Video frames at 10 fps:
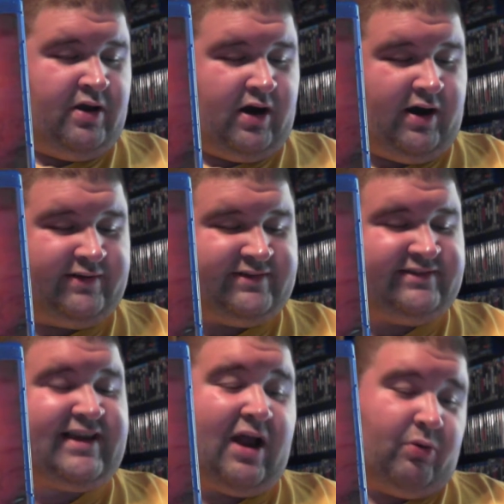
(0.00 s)
Uh,
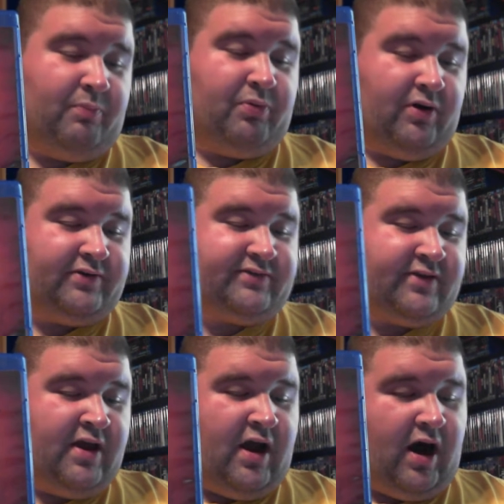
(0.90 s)
Sarah Brooks,
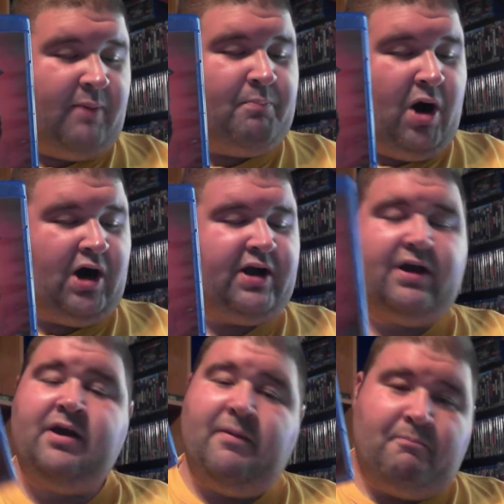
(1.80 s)
among
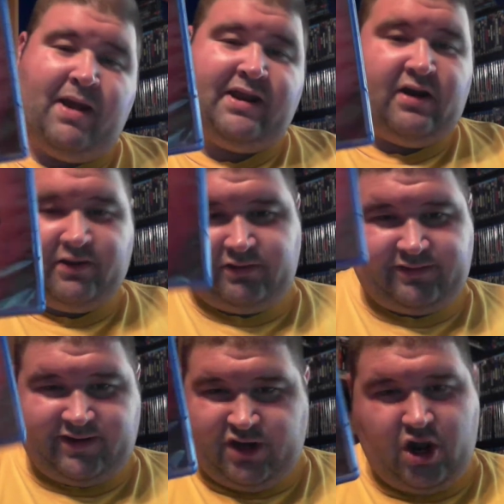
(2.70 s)
many others.
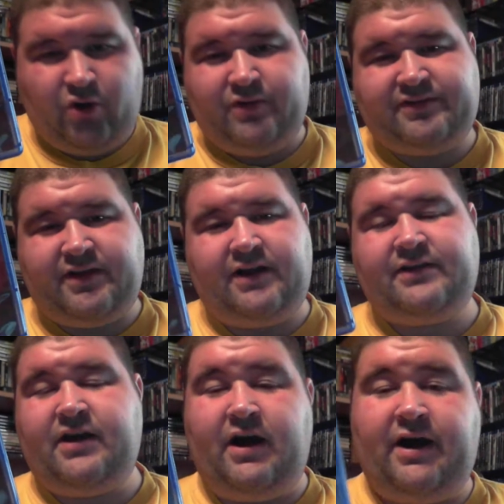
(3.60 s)
And no, it's
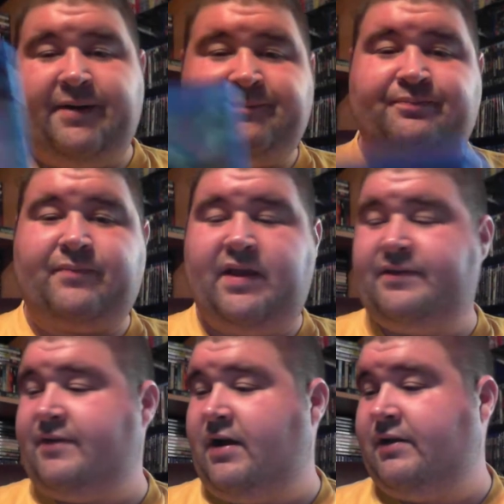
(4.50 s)
not. Um,
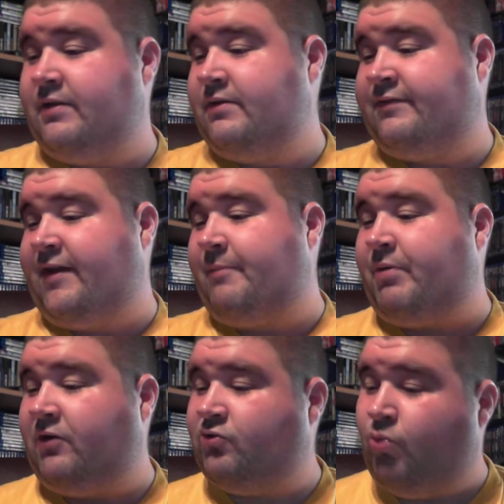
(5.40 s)
it's not C M
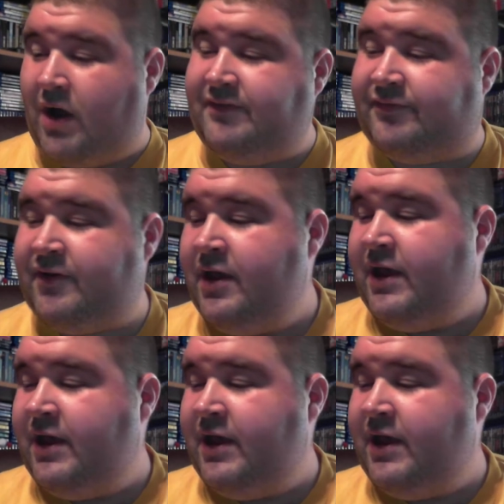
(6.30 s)
Punk's wife.